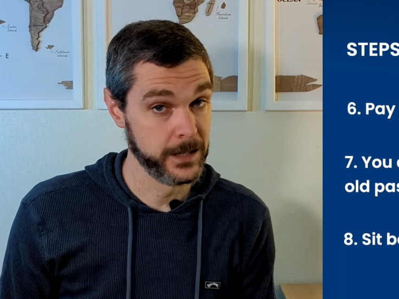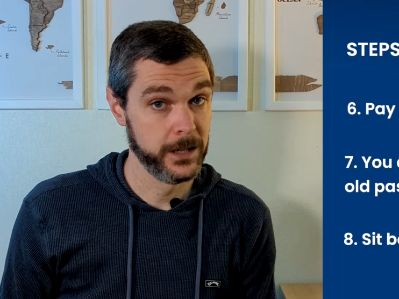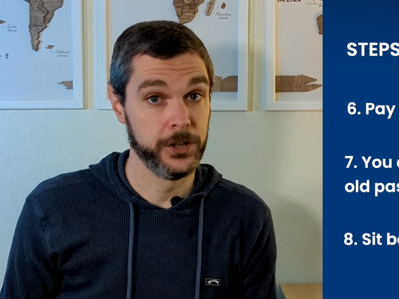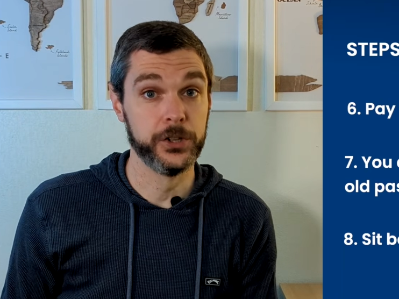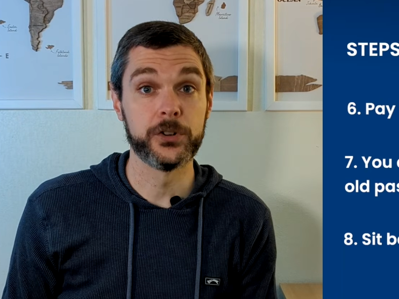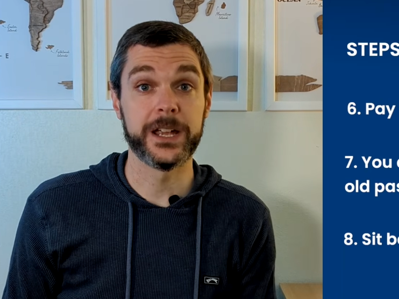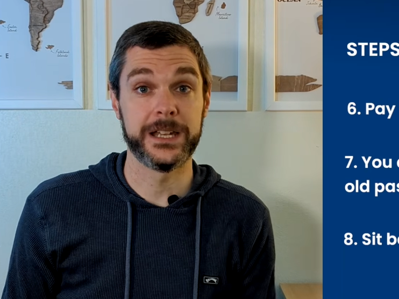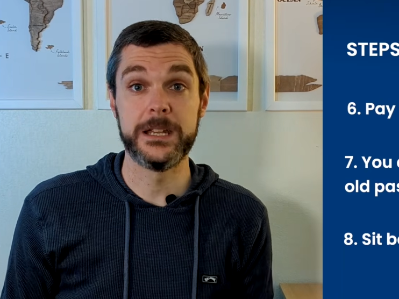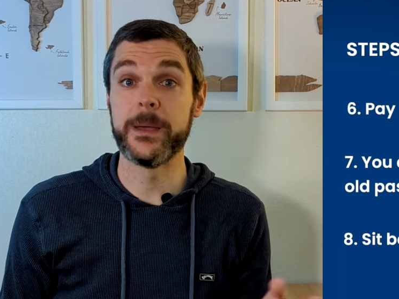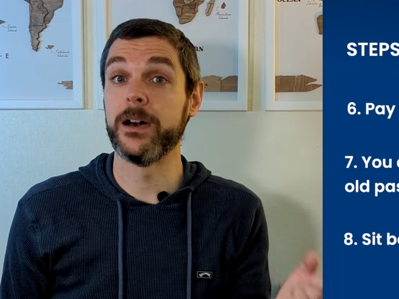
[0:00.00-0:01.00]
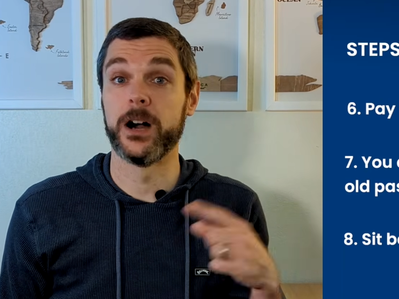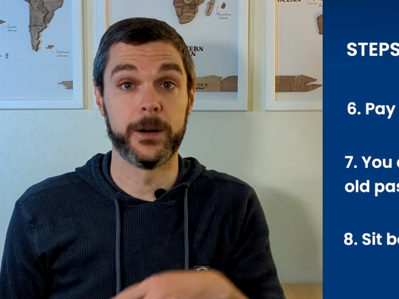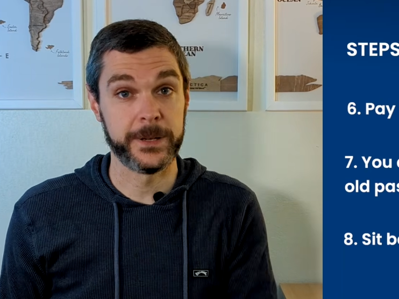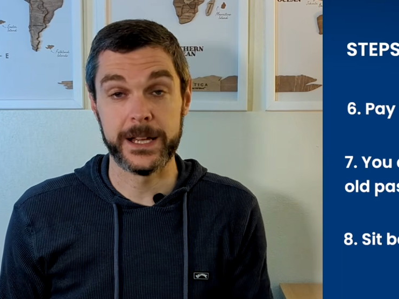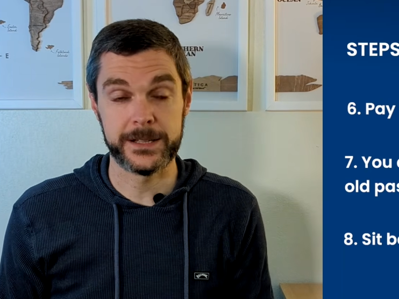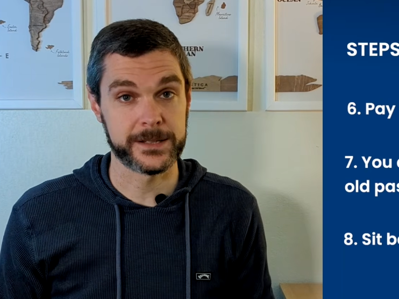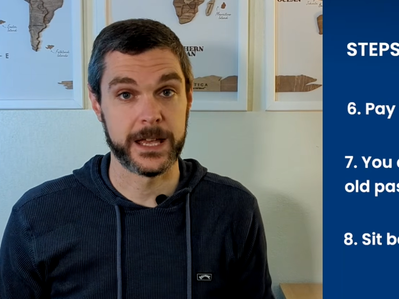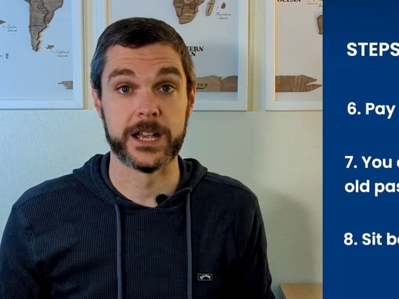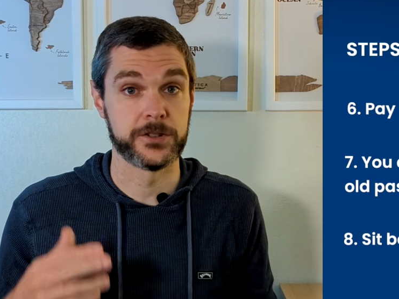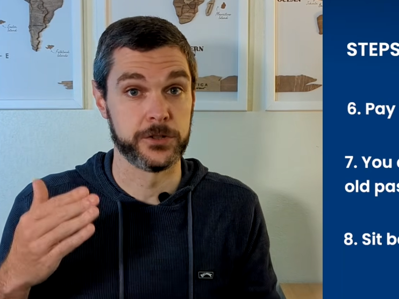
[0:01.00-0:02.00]
You'll get email updates
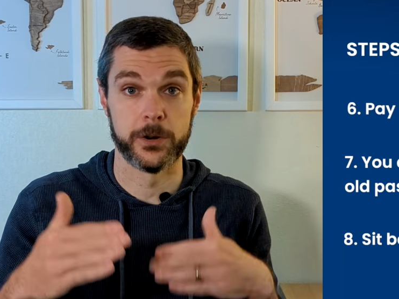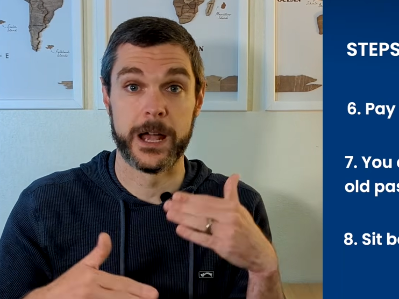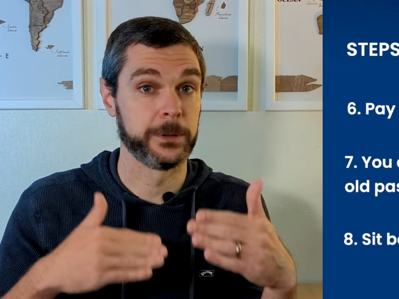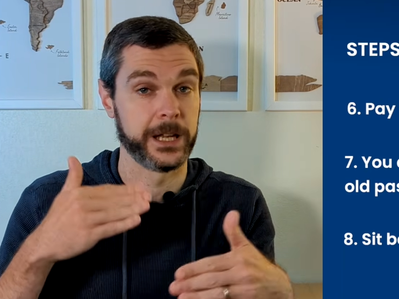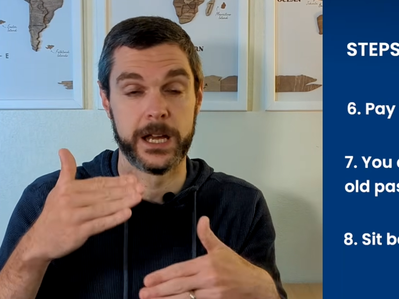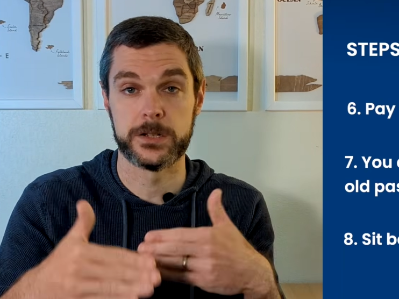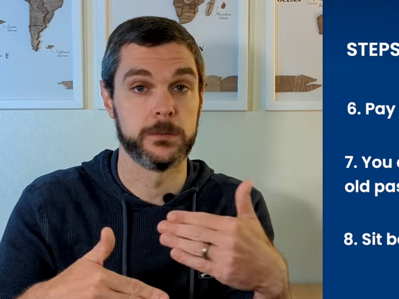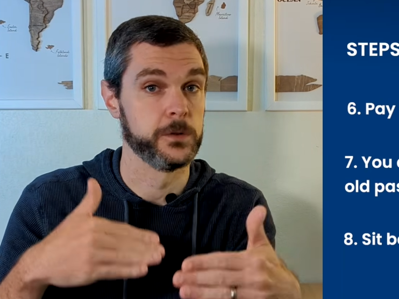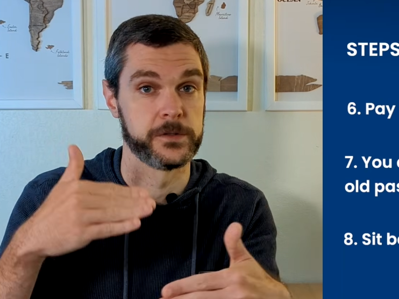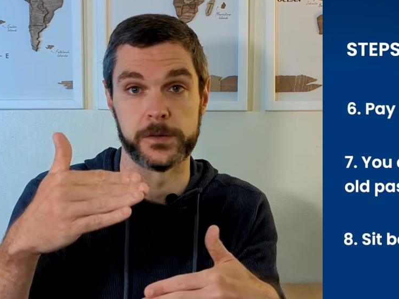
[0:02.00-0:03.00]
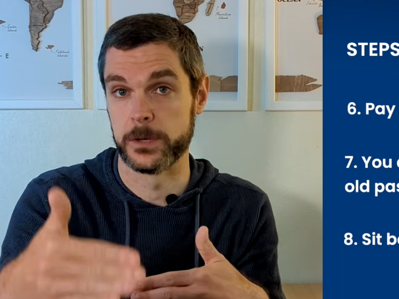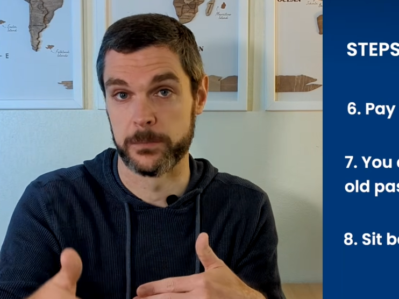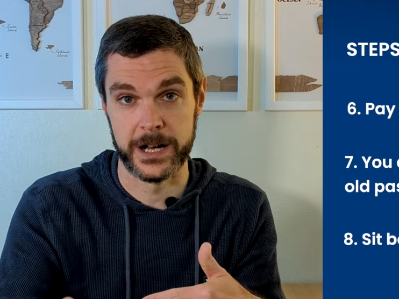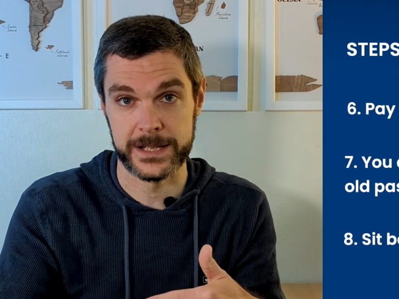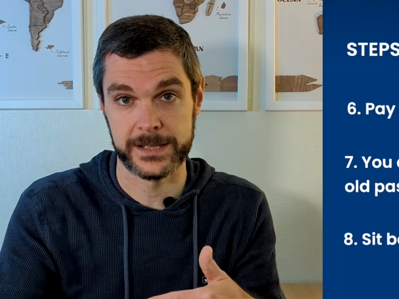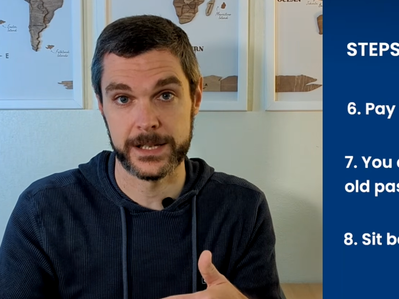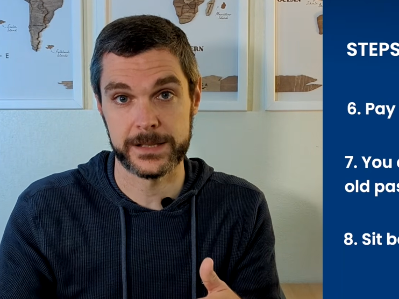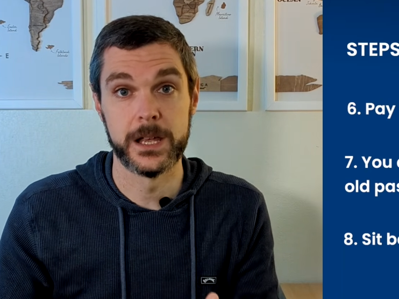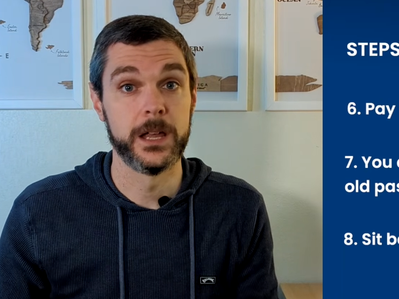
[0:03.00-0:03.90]
as your application moves through the process.